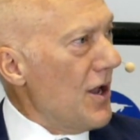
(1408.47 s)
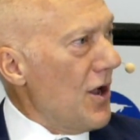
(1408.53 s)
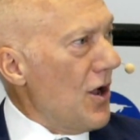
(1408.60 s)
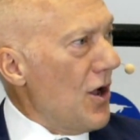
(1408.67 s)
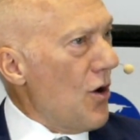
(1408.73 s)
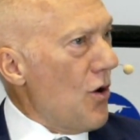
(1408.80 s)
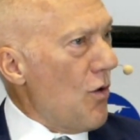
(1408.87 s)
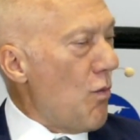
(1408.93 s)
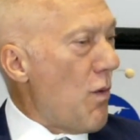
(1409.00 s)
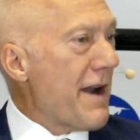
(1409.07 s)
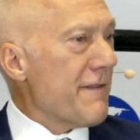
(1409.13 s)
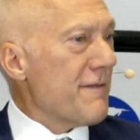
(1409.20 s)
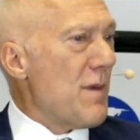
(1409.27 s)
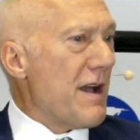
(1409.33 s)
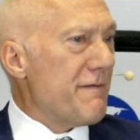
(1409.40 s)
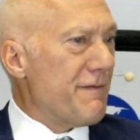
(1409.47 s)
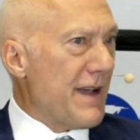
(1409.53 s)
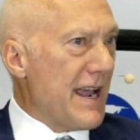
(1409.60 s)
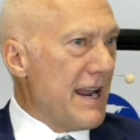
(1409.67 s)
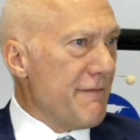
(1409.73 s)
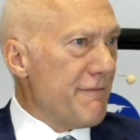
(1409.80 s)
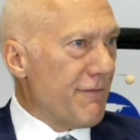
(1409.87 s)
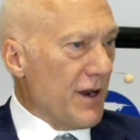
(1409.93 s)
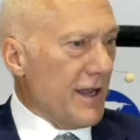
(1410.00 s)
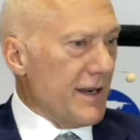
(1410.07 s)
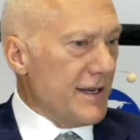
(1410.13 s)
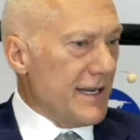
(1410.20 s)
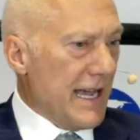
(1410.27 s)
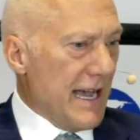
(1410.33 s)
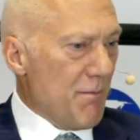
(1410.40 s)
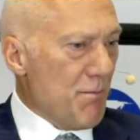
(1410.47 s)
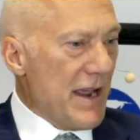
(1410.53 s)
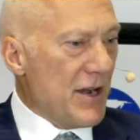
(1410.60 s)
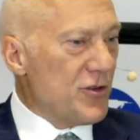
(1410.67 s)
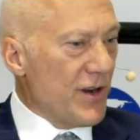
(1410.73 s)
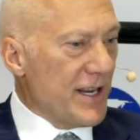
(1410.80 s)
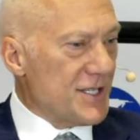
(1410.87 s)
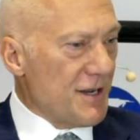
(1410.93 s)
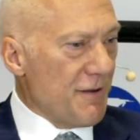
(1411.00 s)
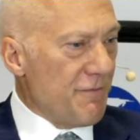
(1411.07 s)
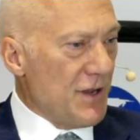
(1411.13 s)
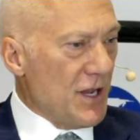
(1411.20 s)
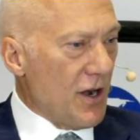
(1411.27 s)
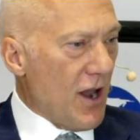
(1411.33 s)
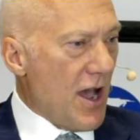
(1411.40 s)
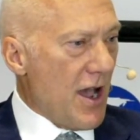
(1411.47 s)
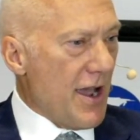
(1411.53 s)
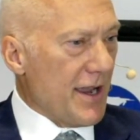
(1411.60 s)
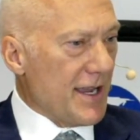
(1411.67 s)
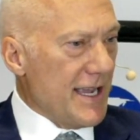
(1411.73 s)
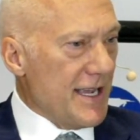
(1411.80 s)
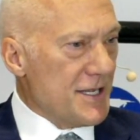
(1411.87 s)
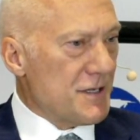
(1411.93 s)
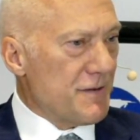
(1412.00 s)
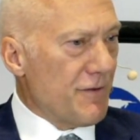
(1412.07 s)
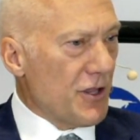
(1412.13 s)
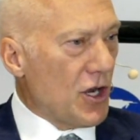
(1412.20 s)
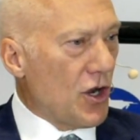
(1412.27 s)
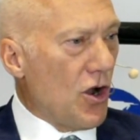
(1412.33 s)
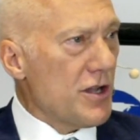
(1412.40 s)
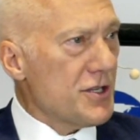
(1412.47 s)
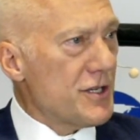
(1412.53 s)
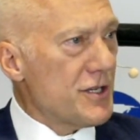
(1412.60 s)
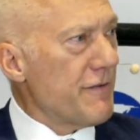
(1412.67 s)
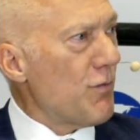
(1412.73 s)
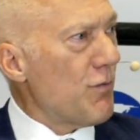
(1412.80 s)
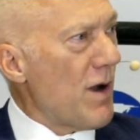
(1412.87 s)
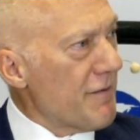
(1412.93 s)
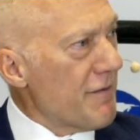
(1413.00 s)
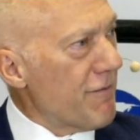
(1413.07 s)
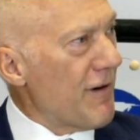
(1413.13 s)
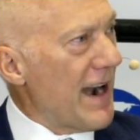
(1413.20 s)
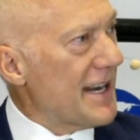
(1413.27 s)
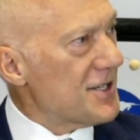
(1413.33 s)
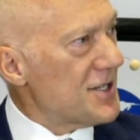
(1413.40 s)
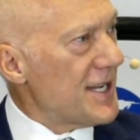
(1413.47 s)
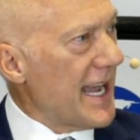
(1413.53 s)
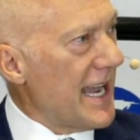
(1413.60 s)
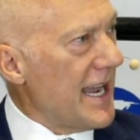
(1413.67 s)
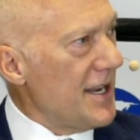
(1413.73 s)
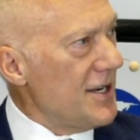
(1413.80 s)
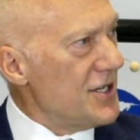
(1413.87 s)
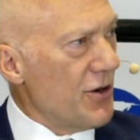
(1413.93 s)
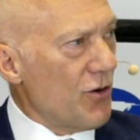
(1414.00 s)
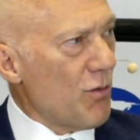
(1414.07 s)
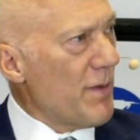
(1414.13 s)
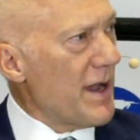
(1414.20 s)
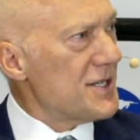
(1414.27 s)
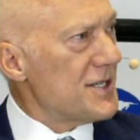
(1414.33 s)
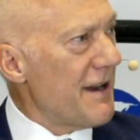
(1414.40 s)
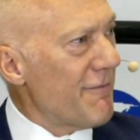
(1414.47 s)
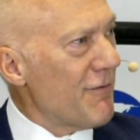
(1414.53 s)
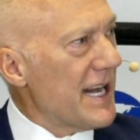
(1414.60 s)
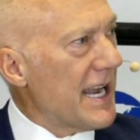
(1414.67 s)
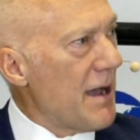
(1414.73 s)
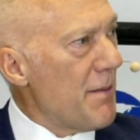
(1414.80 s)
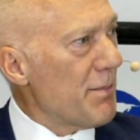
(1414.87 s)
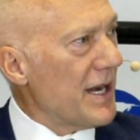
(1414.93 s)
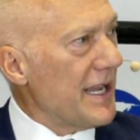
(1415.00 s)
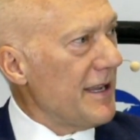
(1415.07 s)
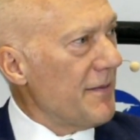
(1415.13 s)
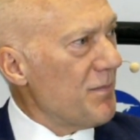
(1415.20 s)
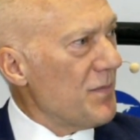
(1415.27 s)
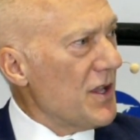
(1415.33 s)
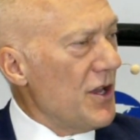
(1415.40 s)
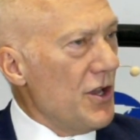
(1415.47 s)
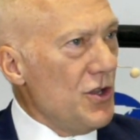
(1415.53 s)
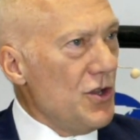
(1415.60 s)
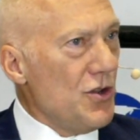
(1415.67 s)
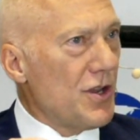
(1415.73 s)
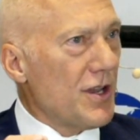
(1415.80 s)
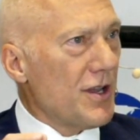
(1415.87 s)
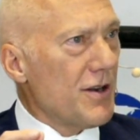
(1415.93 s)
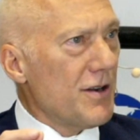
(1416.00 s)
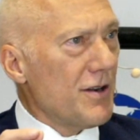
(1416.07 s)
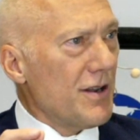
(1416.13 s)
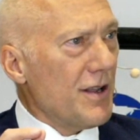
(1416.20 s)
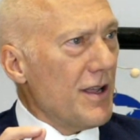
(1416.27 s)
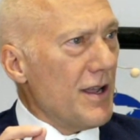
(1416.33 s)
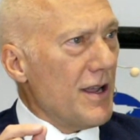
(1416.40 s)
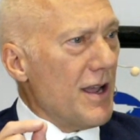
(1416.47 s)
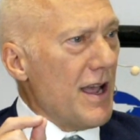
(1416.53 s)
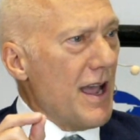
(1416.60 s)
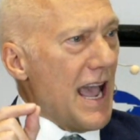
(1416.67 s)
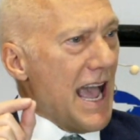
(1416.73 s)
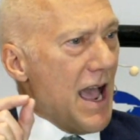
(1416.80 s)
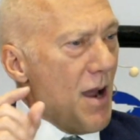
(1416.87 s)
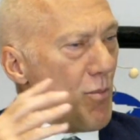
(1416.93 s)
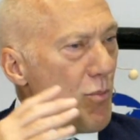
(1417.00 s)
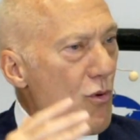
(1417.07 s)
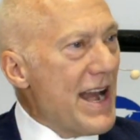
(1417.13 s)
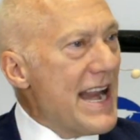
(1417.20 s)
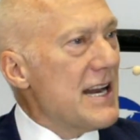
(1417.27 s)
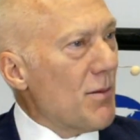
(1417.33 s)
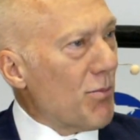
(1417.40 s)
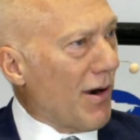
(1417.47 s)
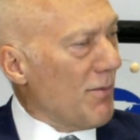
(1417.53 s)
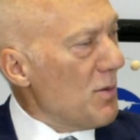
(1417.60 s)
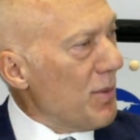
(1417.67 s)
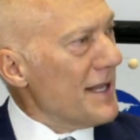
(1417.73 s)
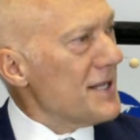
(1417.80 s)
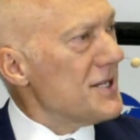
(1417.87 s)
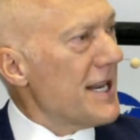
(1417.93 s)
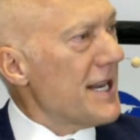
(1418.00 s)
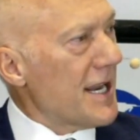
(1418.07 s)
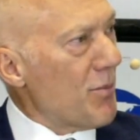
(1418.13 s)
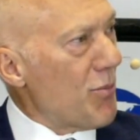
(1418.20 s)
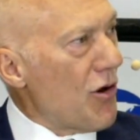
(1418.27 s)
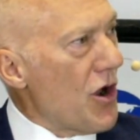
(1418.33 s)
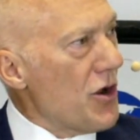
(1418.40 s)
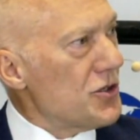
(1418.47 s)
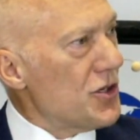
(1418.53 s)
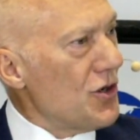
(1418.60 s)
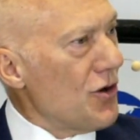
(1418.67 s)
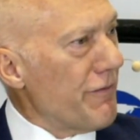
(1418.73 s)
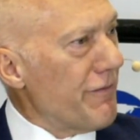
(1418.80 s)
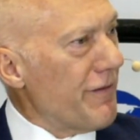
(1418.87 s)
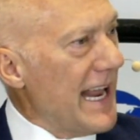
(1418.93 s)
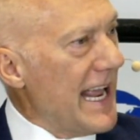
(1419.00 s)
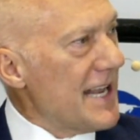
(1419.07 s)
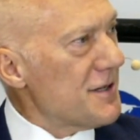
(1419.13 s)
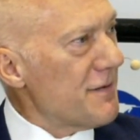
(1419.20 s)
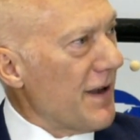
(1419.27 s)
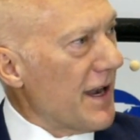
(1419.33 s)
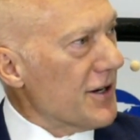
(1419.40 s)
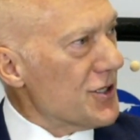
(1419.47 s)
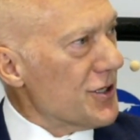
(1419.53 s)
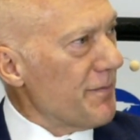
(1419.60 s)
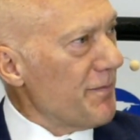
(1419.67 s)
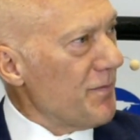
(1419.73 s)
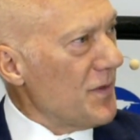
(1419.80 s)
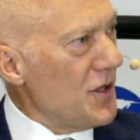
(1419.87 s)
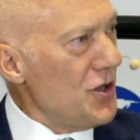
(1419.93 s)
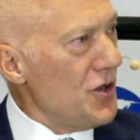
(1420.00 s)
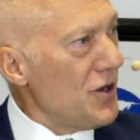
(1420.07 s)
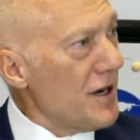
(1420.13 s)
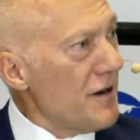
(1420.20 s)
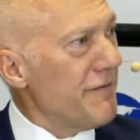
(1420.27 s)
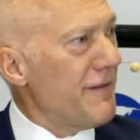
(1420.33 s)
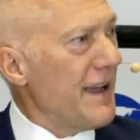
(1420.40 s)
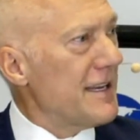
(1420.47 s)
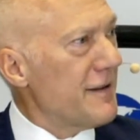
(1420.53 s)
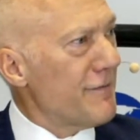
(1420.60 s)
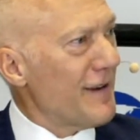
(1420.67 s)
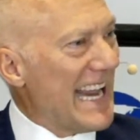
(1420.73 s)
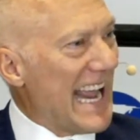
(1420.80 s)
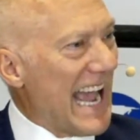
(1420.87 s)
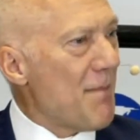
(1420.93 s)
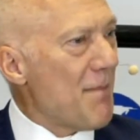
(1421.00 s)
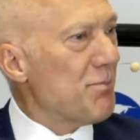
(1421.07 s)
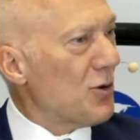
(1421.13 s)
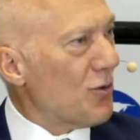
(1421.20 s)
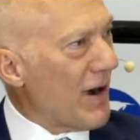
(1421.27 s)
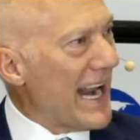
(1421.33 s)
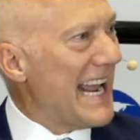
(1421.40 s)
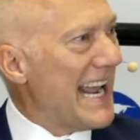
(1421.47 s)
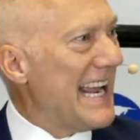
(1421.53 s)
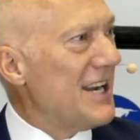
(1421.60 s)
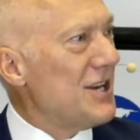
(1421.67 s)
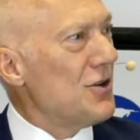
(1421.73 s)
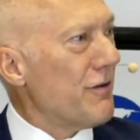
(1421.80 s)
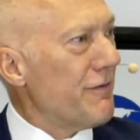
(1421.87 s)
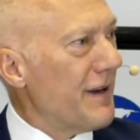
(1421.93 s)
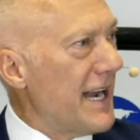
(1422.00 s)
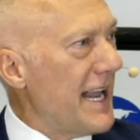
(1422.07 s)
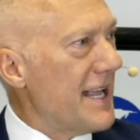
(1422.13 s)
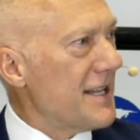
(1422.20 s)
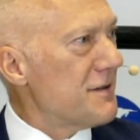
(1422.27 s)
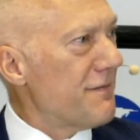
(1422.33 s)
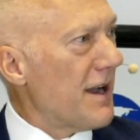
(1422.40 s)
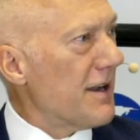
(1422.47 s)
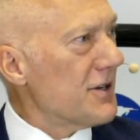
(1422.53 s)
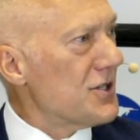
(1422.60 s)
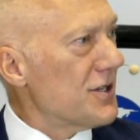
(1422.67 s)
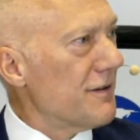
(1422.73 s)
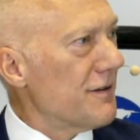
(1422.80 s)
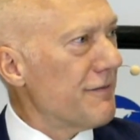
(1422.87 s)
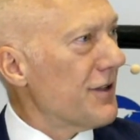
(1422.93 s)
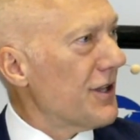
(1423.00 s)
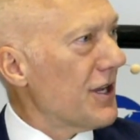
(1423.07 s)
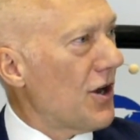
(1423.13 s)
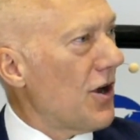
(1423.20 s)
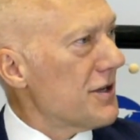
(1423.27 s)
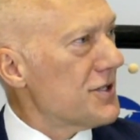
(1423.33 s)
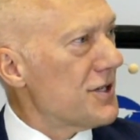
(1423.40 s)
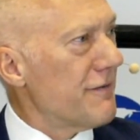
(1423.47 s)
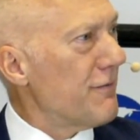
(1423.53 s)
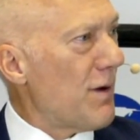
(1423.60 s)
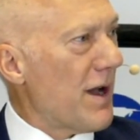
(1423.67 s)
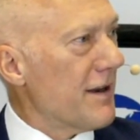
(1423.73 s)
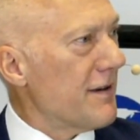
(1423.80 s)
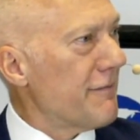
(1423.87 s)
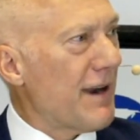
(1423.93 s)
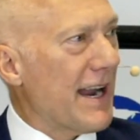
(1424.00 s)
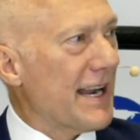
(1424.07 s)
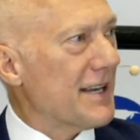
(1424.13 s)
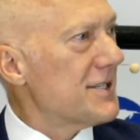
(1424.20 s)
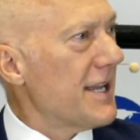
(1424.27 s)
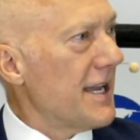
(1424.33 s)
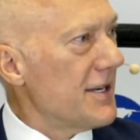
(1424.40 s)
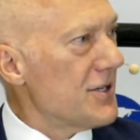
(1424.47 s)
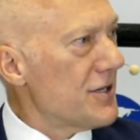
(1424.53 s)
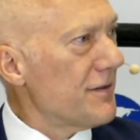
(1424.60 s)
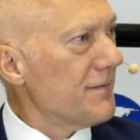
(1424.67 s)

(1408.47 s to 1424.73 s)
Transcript: One of my favorite metrics, if you like, is for the cost of one frac stage in almost every company, you can bring a probabilistic approach to your finance function. You can effectively upgrade your finance function for the cost of one frac stage.